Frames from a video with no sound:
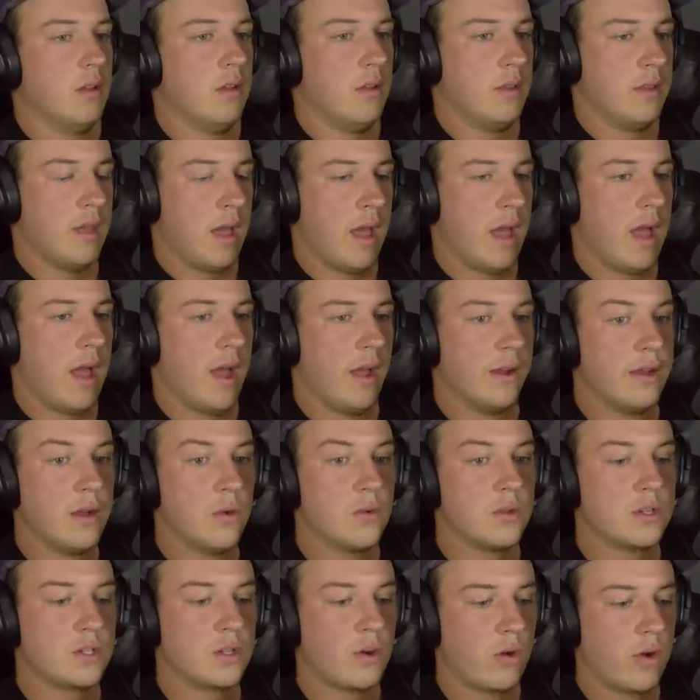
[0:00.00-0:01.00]
Yeah, and it
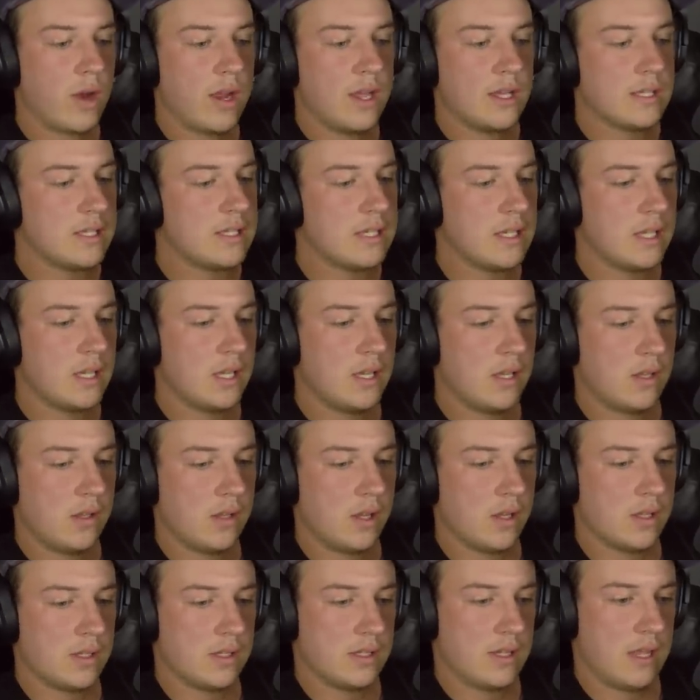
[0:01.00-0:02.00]
was crazy
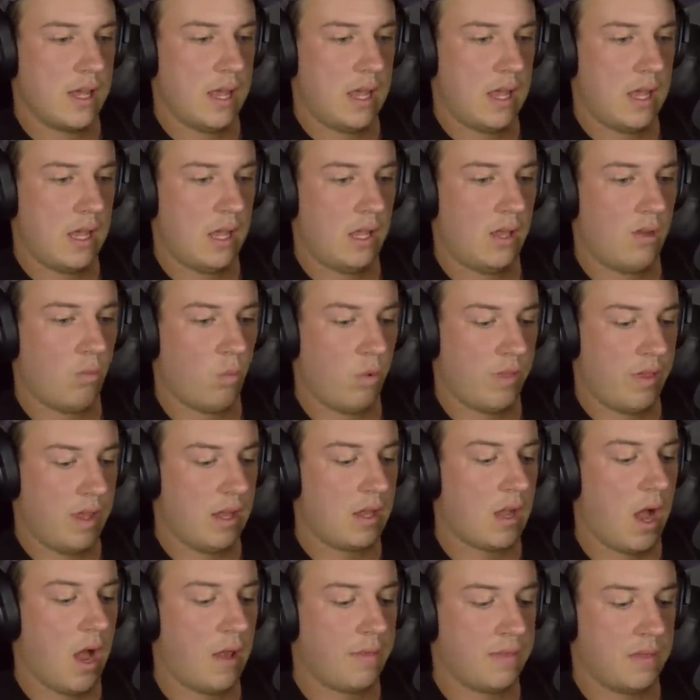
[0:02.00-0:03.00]
because when they
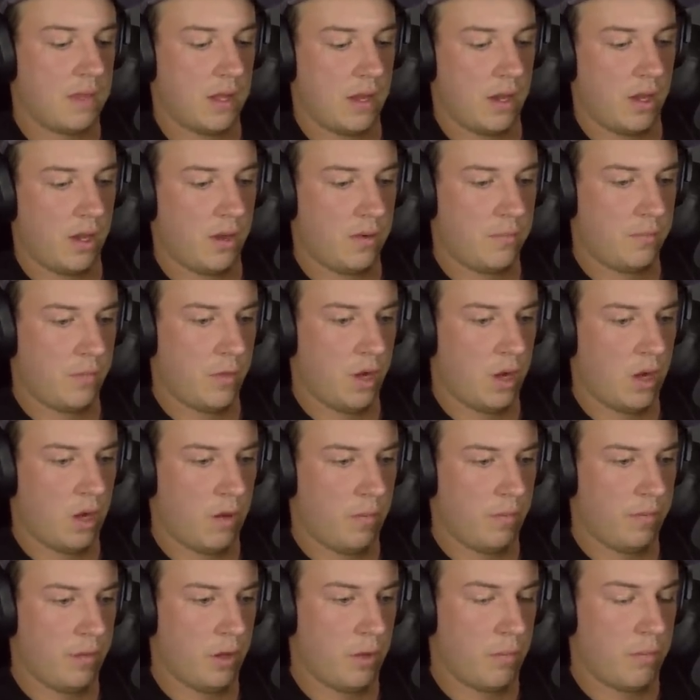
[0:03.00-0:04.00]
got there,
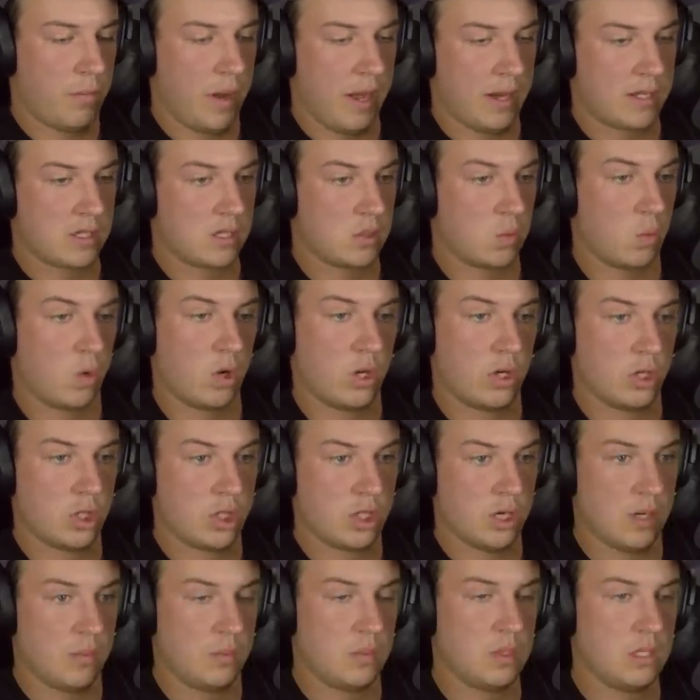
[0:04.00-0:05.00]
their bikes weren't
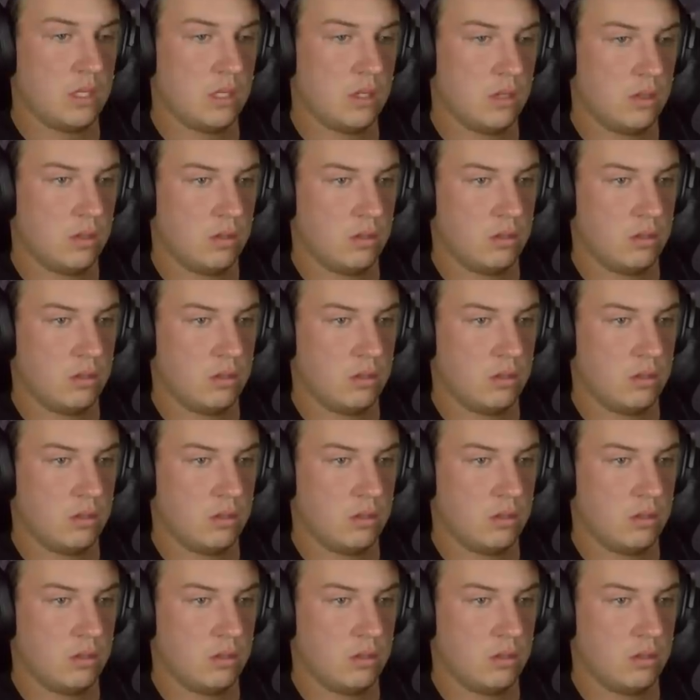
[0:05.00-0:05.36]
shipped.